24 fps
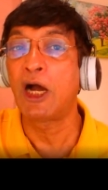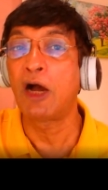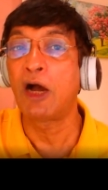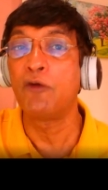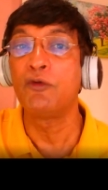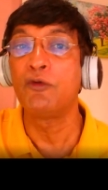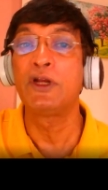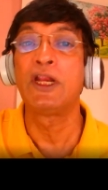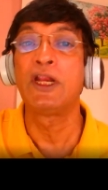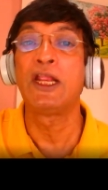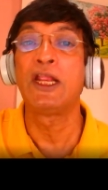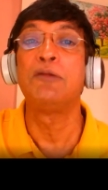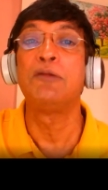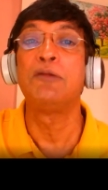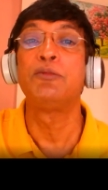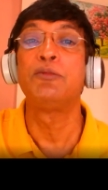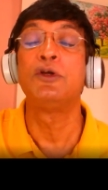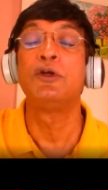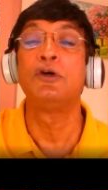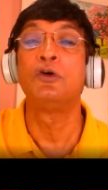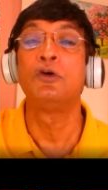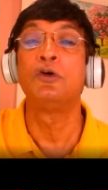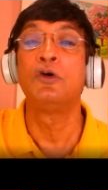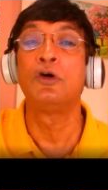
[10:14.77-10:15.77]
how it will help
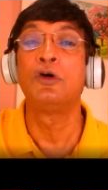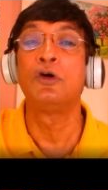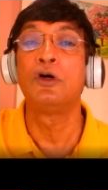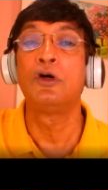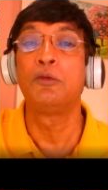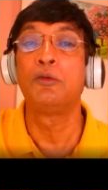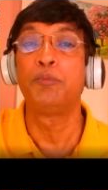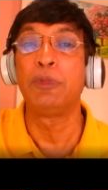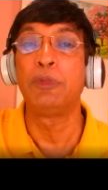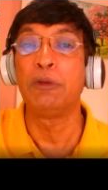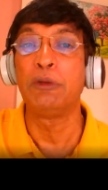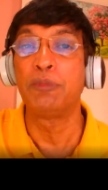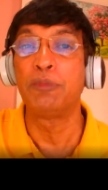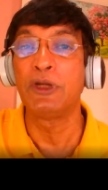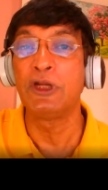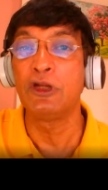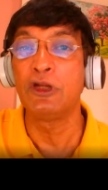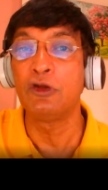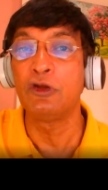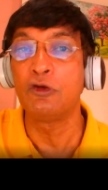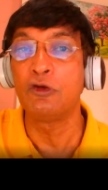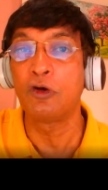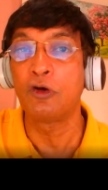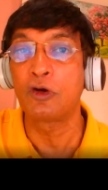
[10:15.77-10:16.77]
the people
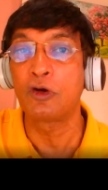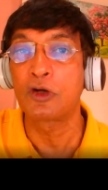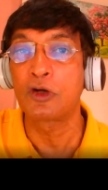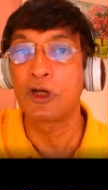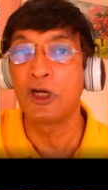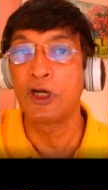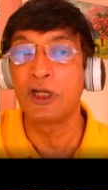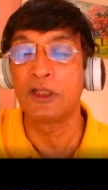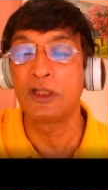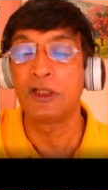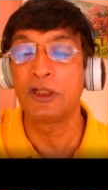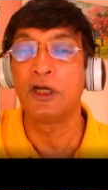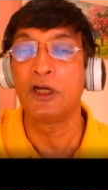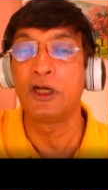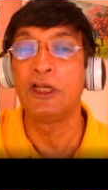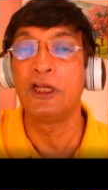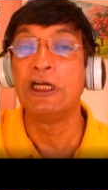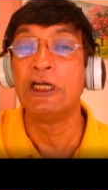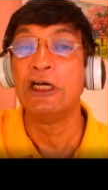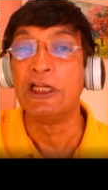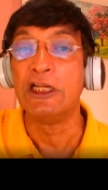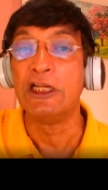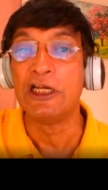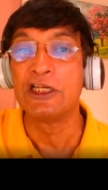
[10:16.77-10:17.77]
in your the
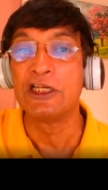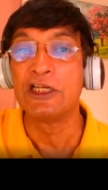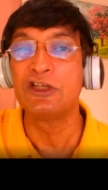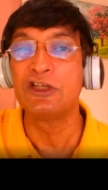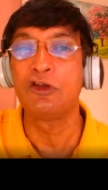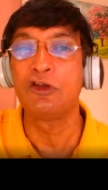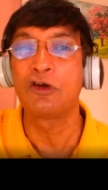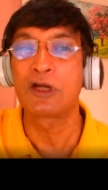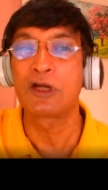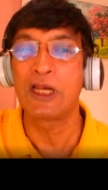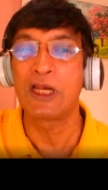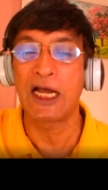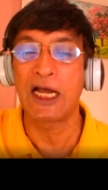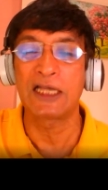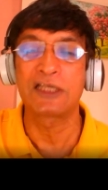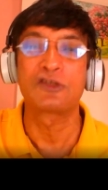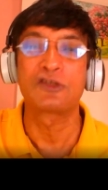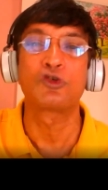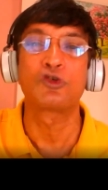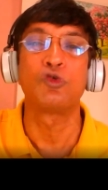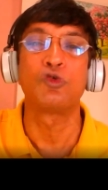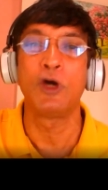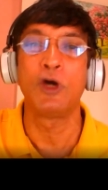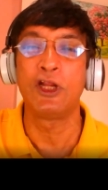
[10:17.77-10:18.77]
learners in your class,
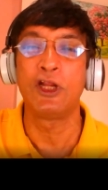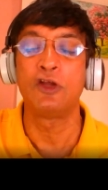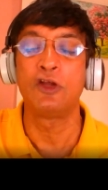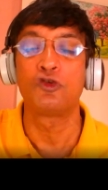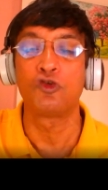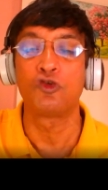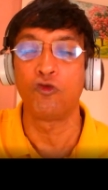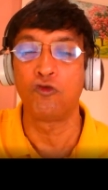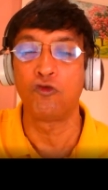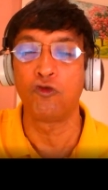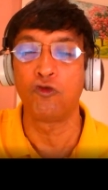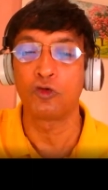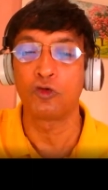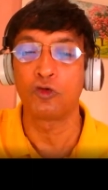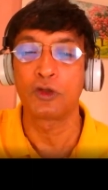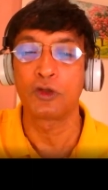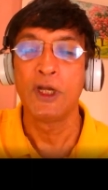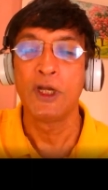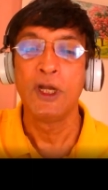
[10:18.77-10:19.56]
so on and so forth.